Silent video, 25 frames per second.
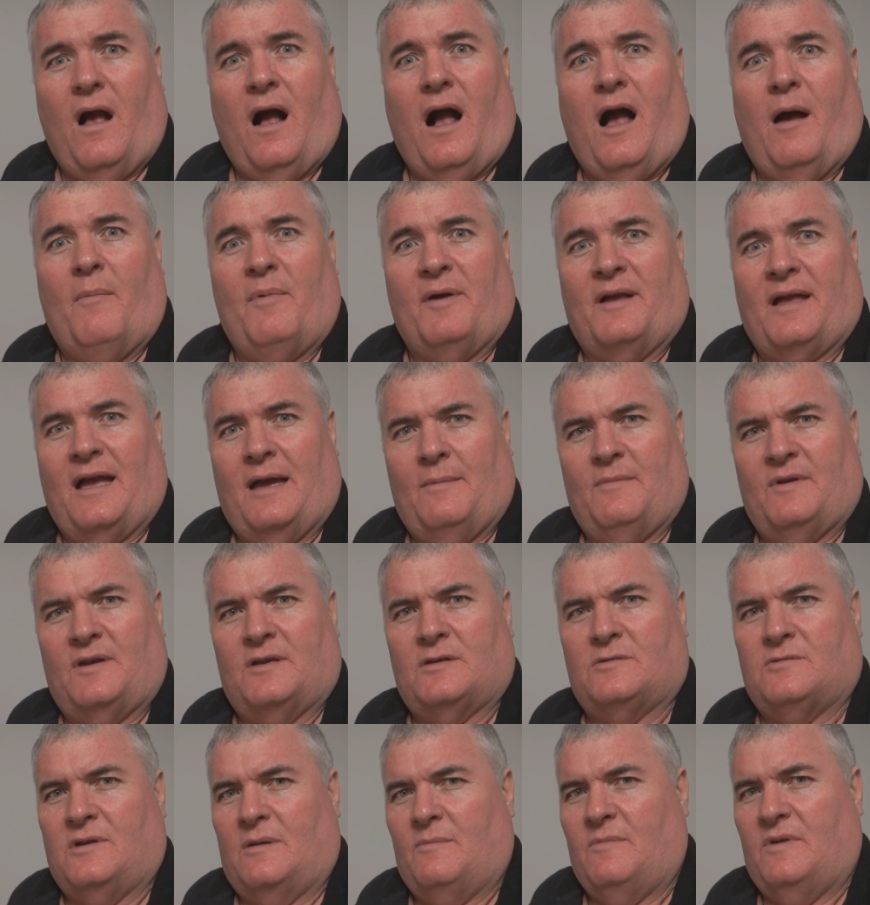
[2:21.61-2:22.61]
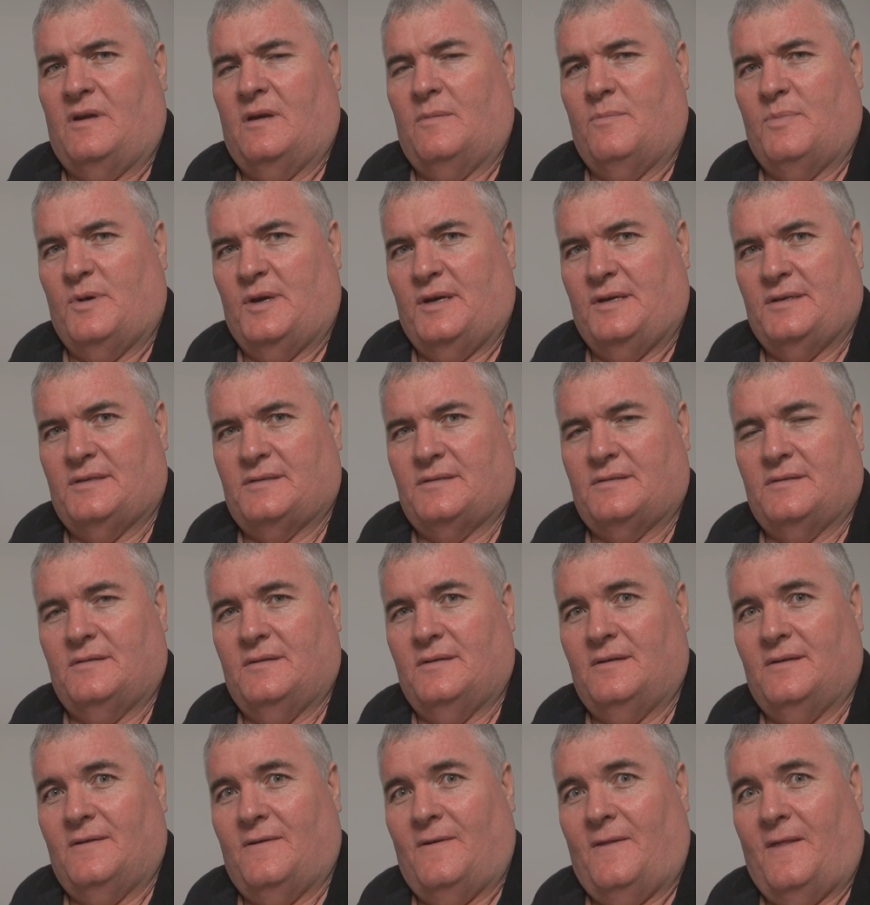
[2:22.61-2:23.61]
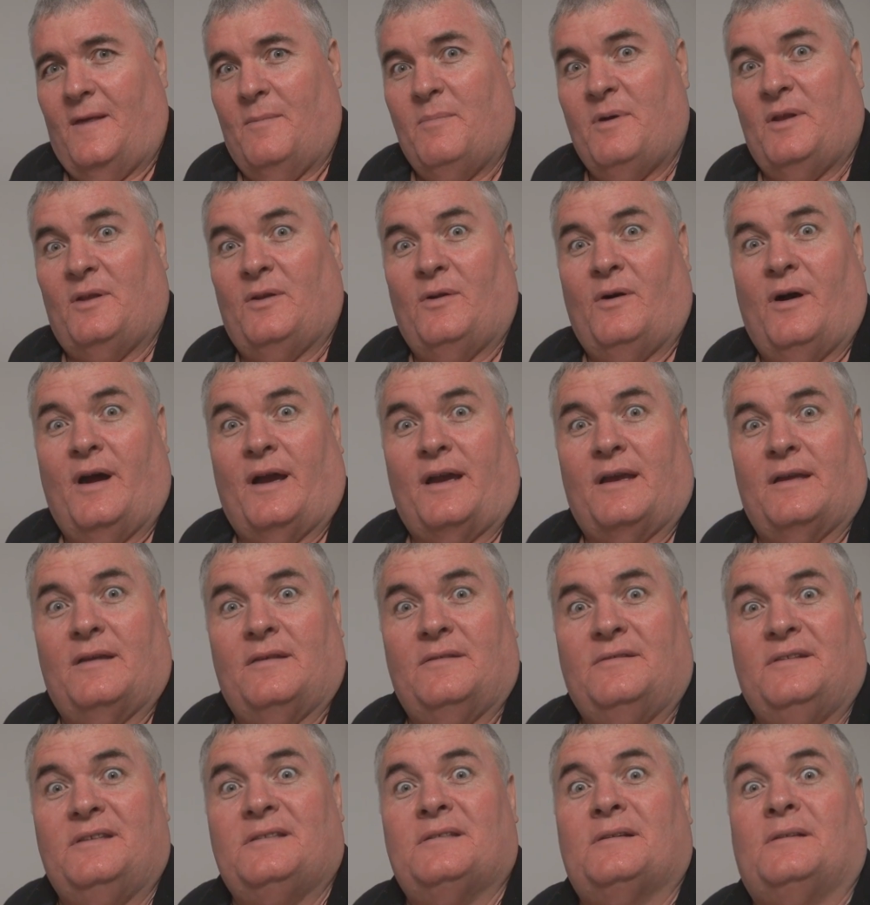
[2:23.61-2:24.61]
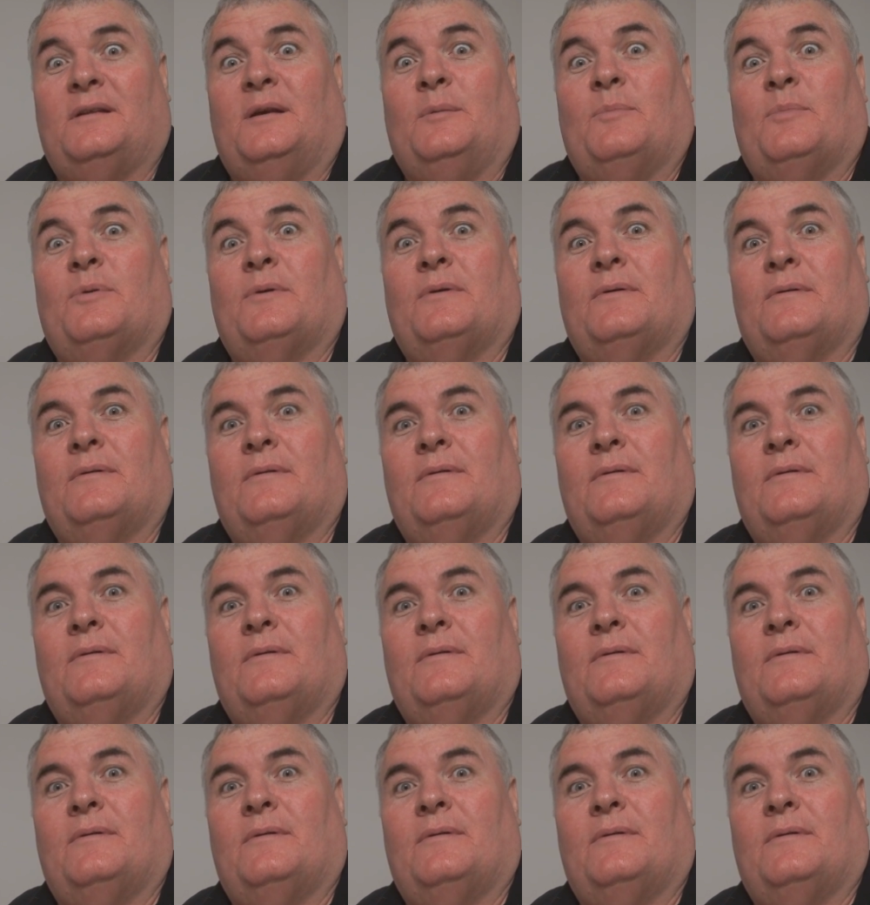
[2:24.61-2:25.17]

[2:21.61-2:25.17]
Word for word: I became extremely obese. A bit like this clip.